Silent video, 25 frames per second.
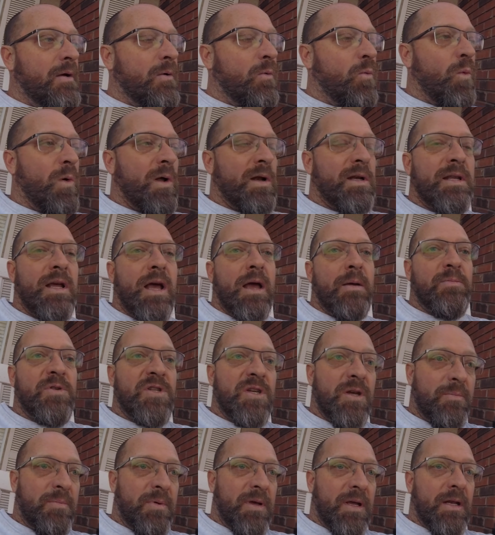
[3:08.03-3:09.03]
one-time
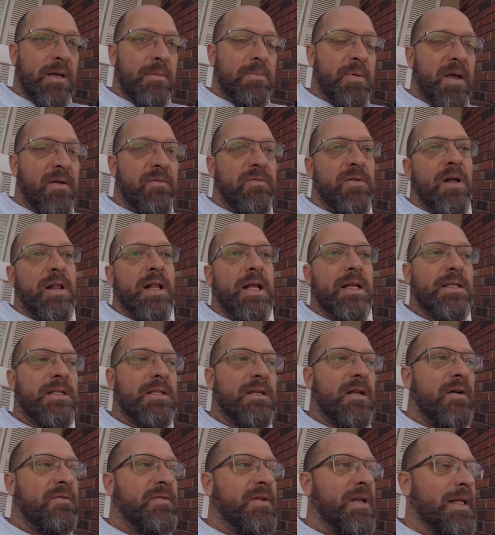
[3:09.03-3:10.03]
ship it and to pay for all that
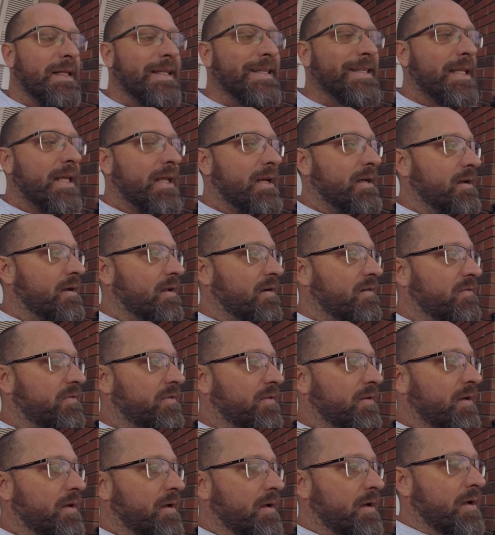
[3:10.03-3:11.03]
stuff to at least get
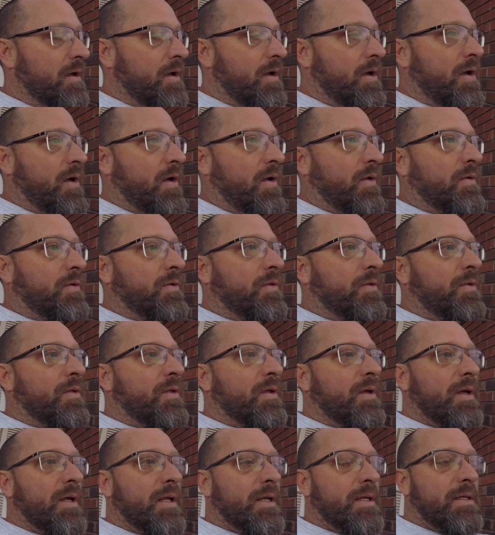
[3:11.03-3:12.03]
enough
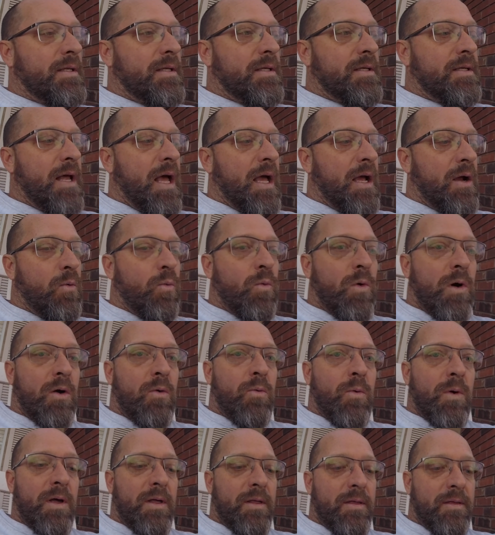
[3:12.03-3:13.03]
that I can
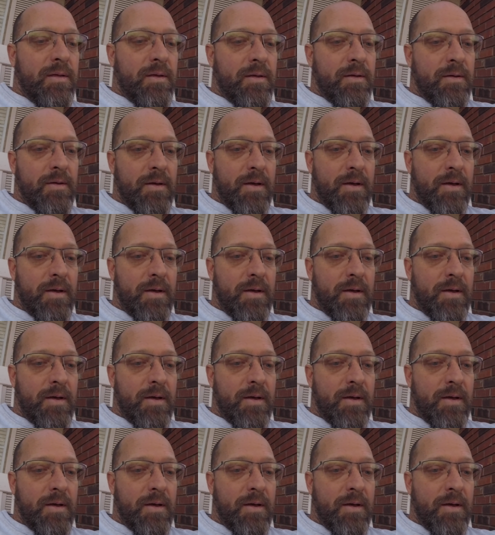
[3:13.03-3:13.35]
work with.